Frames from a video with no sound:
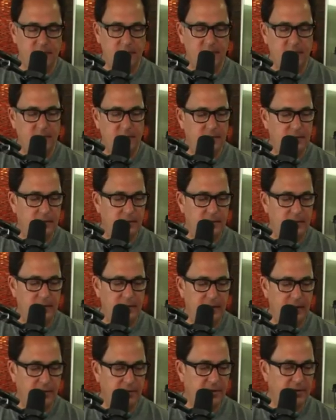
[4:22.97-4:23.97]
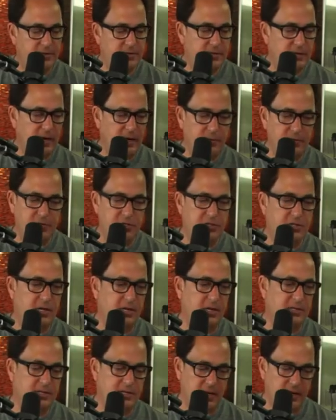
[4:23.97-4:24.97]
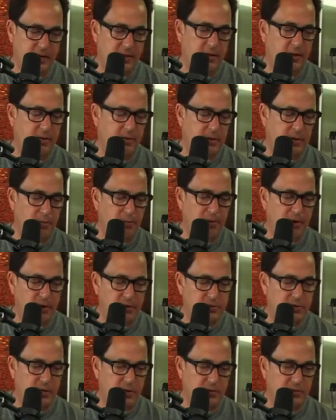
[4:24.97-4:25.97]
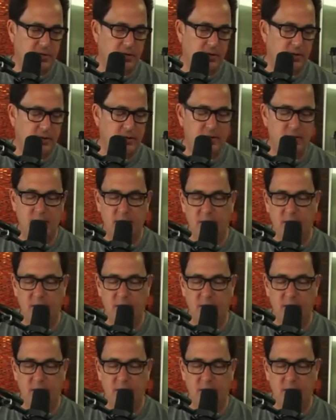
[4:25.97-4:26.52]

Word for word: Okay. And now this, I was just going to say, the, the comparison I was getting,